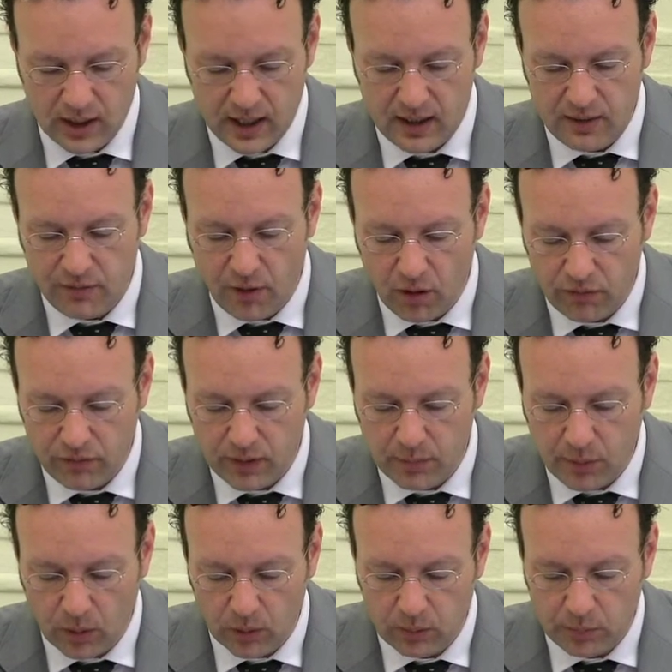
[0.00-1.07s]
involving
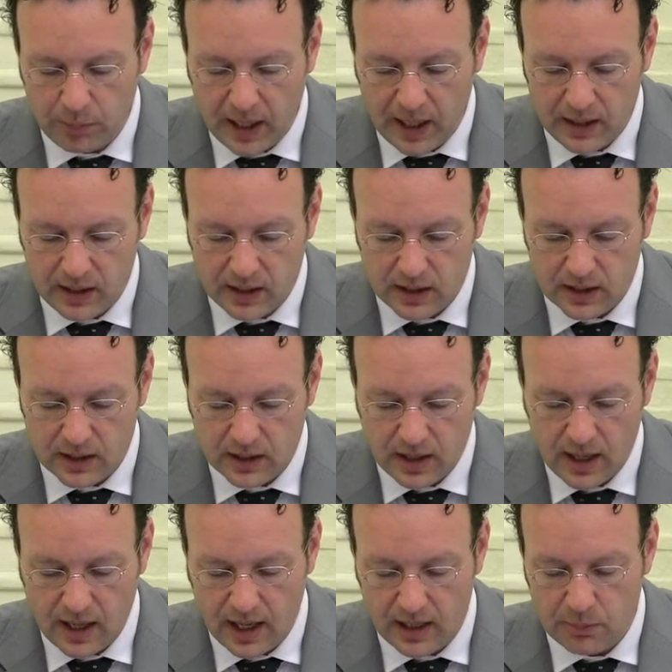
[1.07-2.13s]
both painted
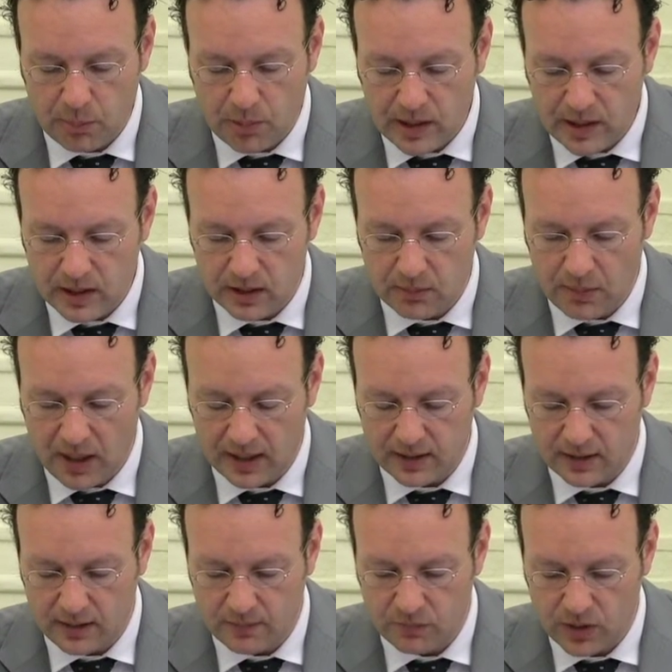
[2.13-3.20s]
and printed
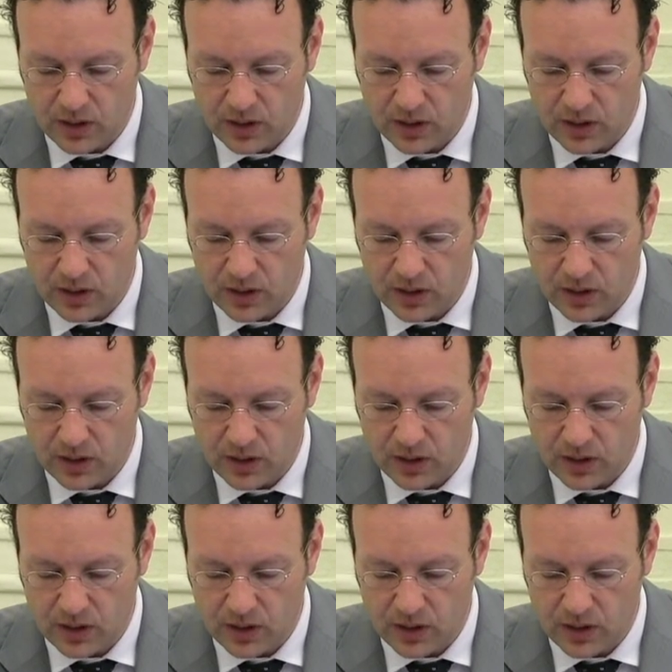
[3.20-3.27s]
matter.